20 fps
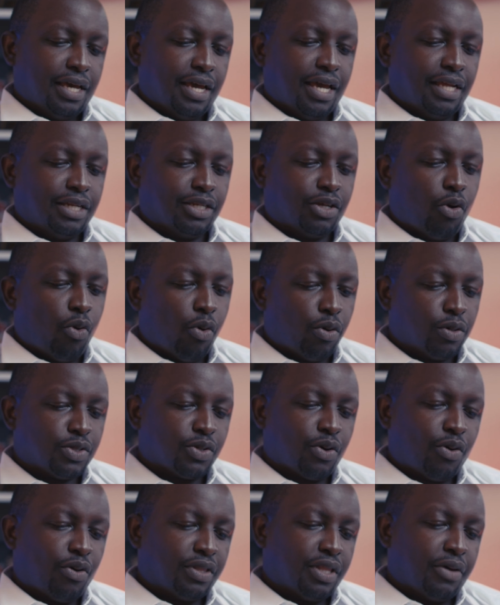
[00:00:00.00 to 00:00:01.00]
and goes
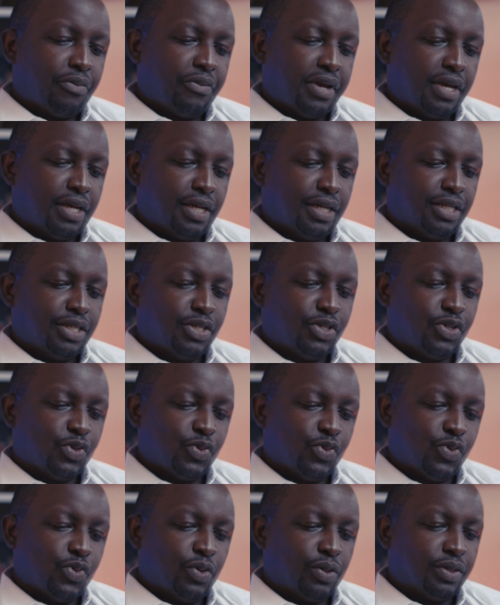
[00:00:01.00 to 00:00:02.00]
all the way
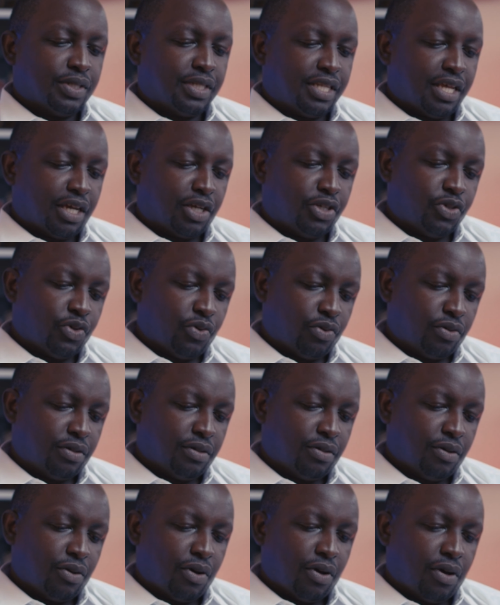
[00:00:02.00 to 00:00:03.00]
to Section